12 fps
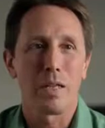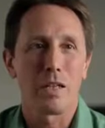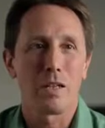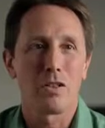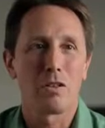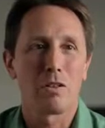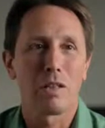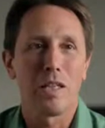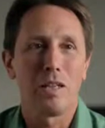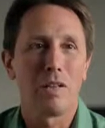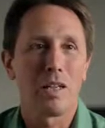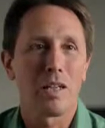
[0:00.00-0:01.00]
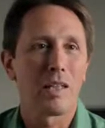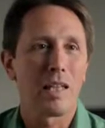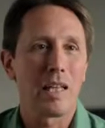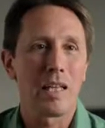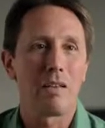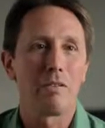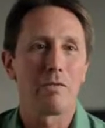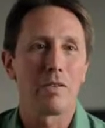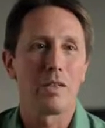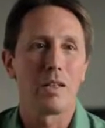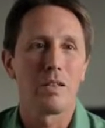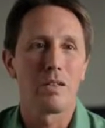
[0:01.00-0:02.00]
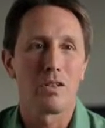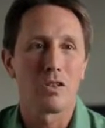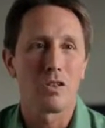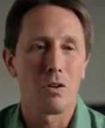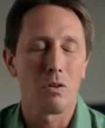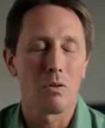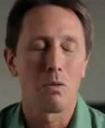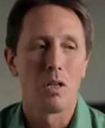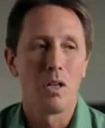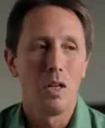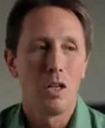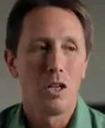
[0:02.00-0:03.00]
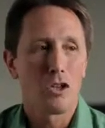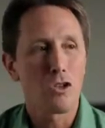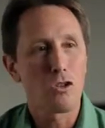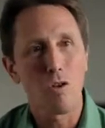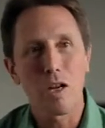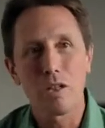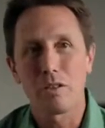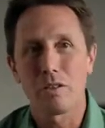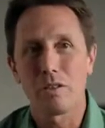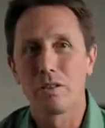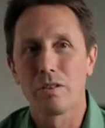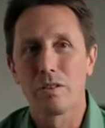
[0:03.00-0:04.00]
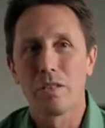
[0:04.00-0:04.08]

because you're leaving a life that is so structured,